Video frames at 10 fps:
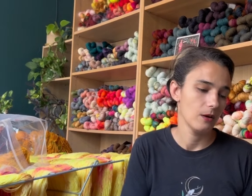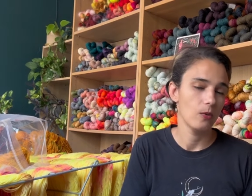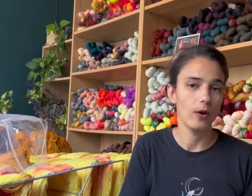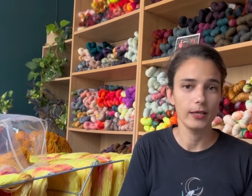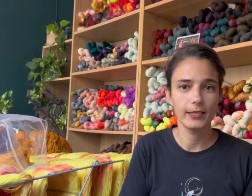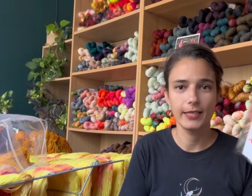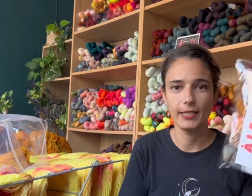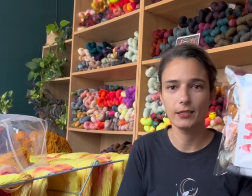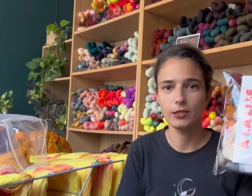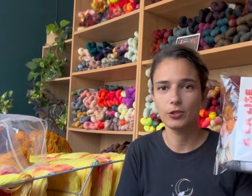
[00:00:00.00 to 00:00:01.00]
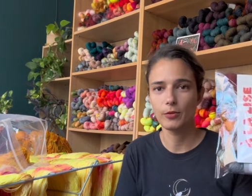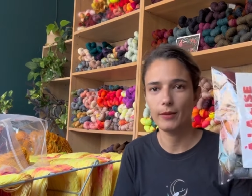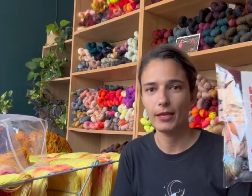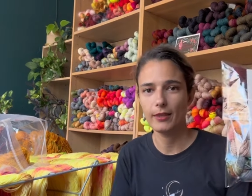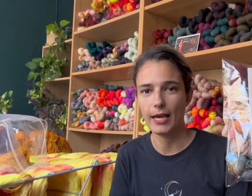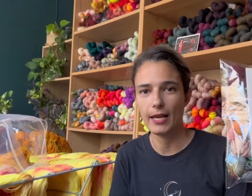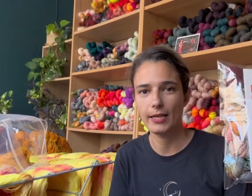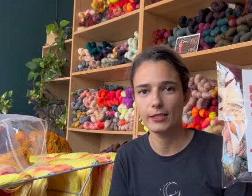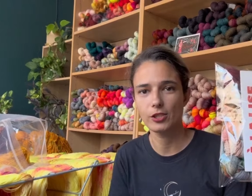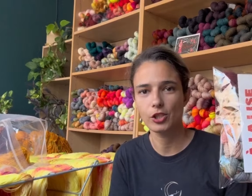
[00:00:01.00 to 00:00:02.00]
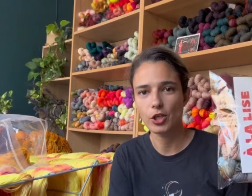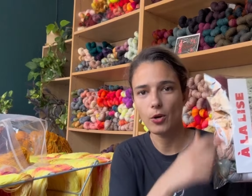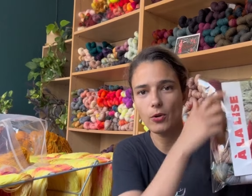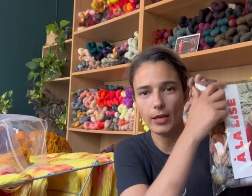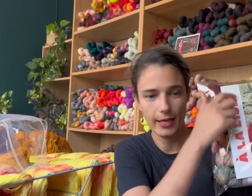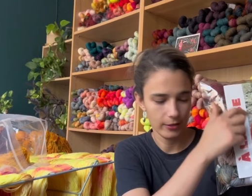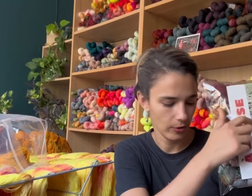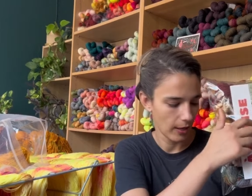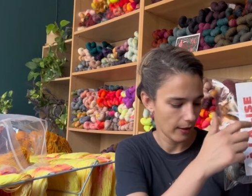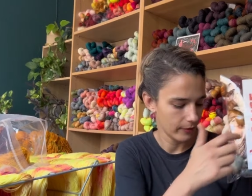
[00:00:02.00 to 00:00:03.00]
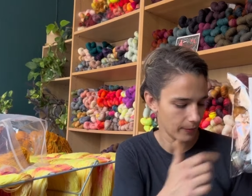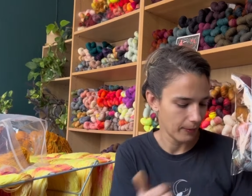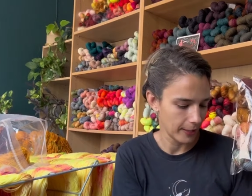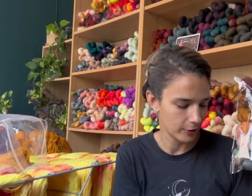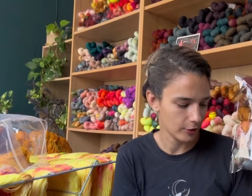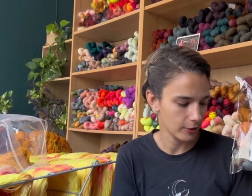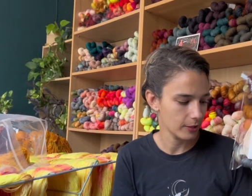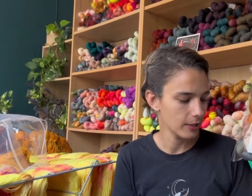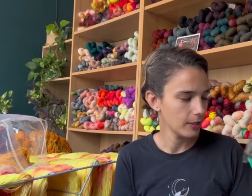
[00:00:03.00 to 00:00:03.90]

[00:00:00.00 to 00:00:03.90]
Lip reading: one kit to make the Alalise shawl, and you have the pattern